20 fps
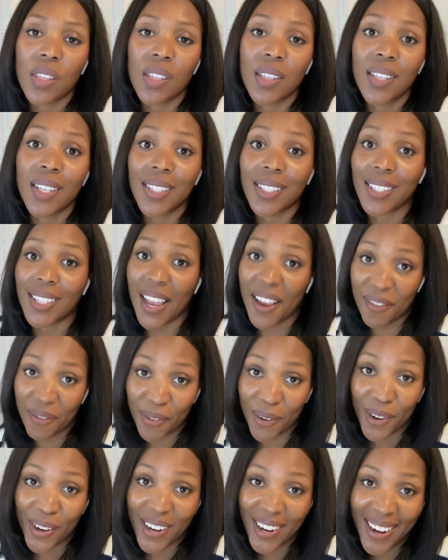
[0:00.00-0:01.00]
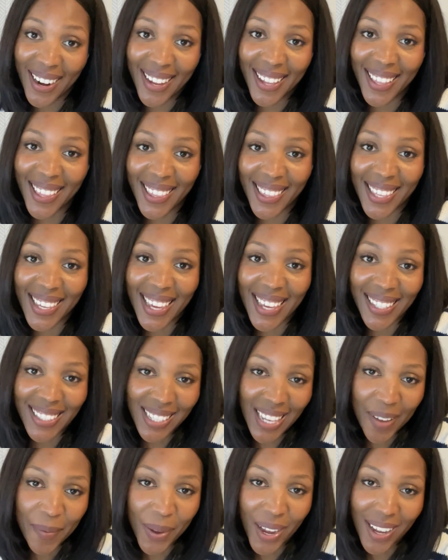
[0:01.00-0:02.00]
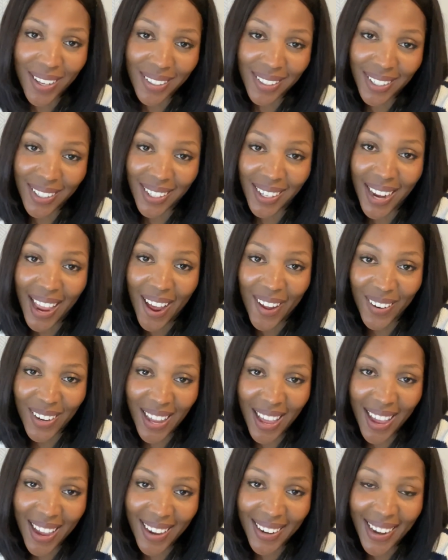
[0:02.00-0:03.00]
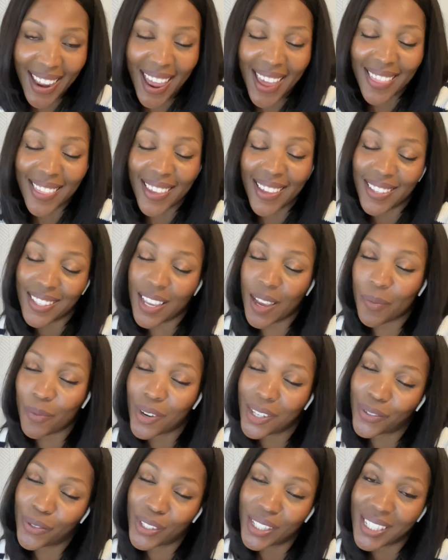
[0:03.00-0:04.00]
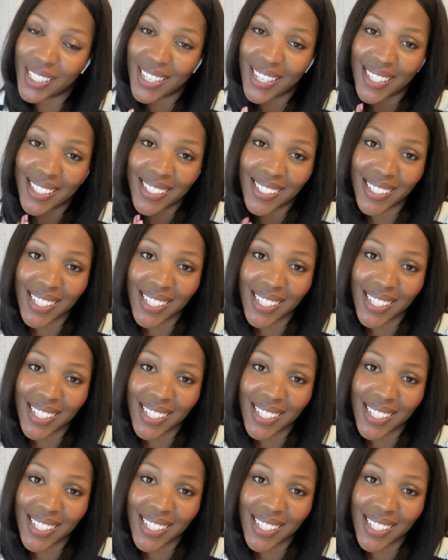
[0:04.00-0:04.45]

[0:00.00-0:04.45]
decipher the exam content outline and the exam reference list.